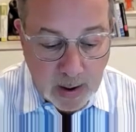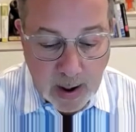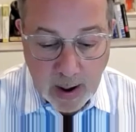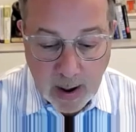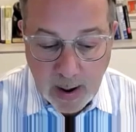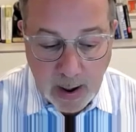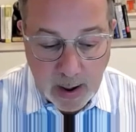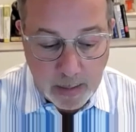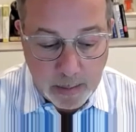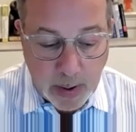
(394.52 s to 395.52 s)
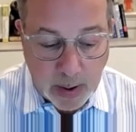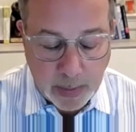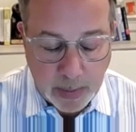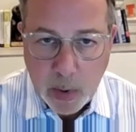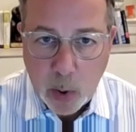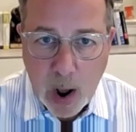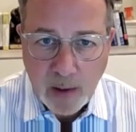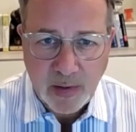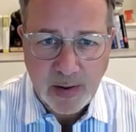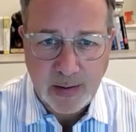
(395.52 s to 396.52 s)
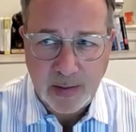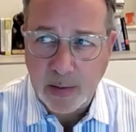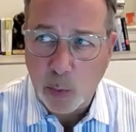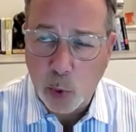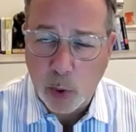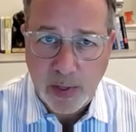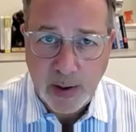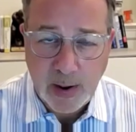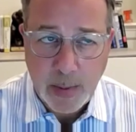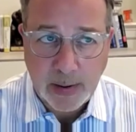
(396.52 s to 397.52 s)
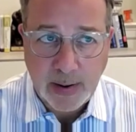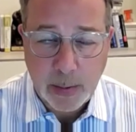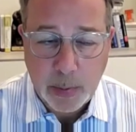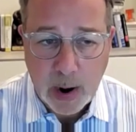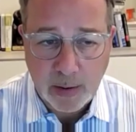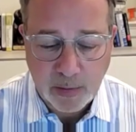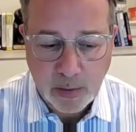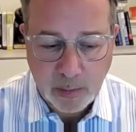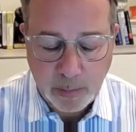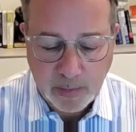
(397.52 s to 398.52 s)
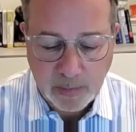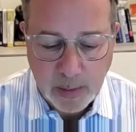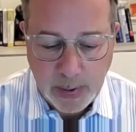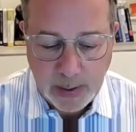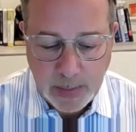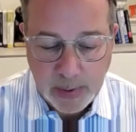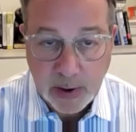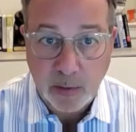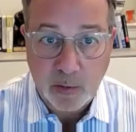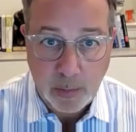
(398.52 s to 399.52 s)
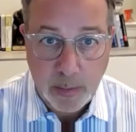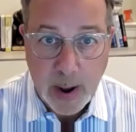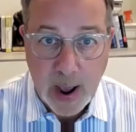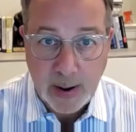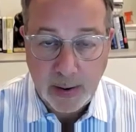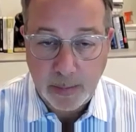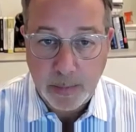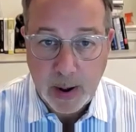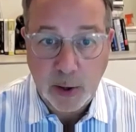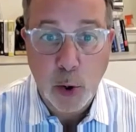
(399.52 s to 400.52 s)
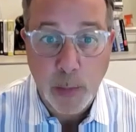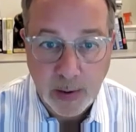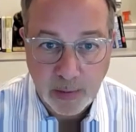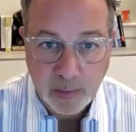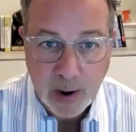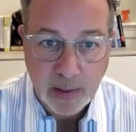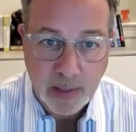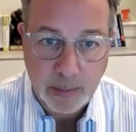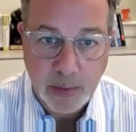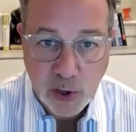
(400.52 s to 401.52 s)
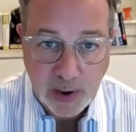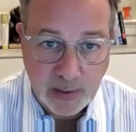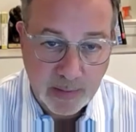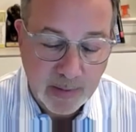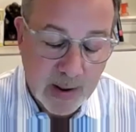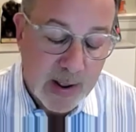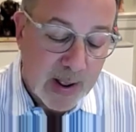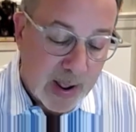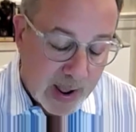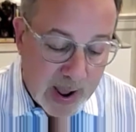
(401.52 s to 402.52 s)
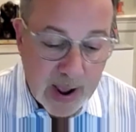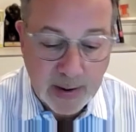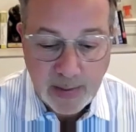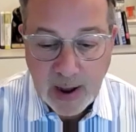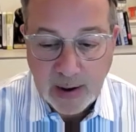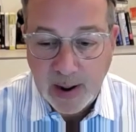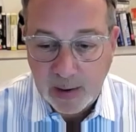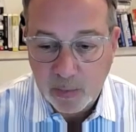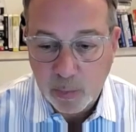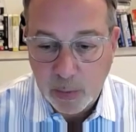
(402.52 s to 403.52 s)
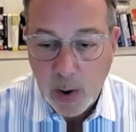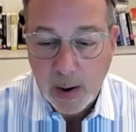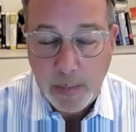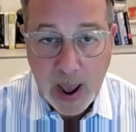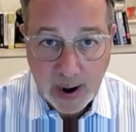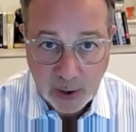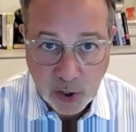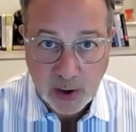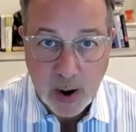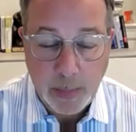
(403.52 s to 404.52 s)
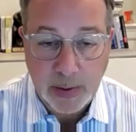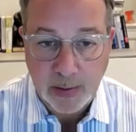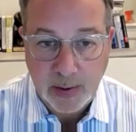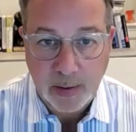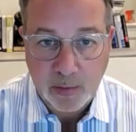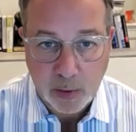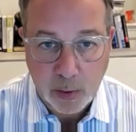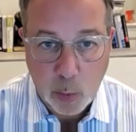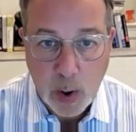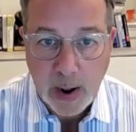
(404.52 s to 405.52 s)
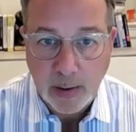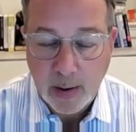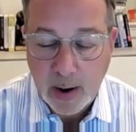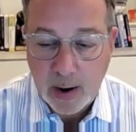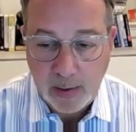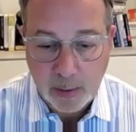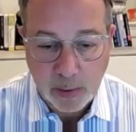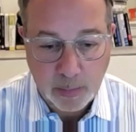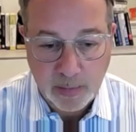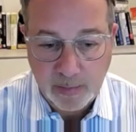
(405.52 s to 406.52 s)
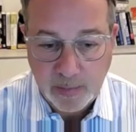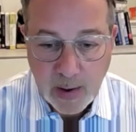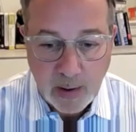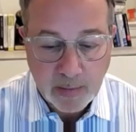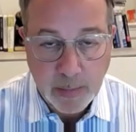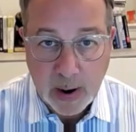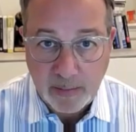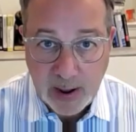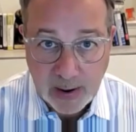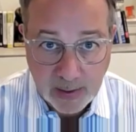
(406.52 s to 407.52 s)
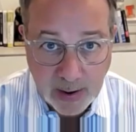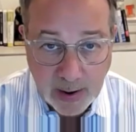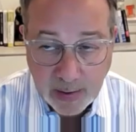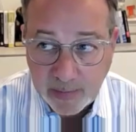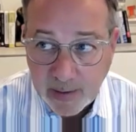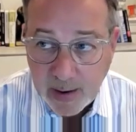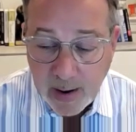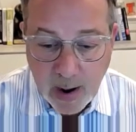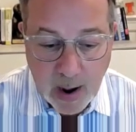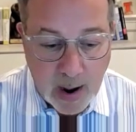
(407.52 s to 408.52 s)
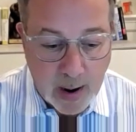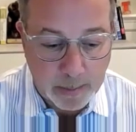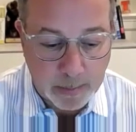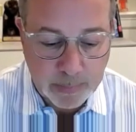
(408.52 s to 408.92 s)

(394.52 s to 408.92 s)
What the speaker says: But more often we're thinking about data products in terms of them being maybe consumed by humans rather than machines. And in that case, we want to package it up in a certain way, either in terms of some kind of analytics, a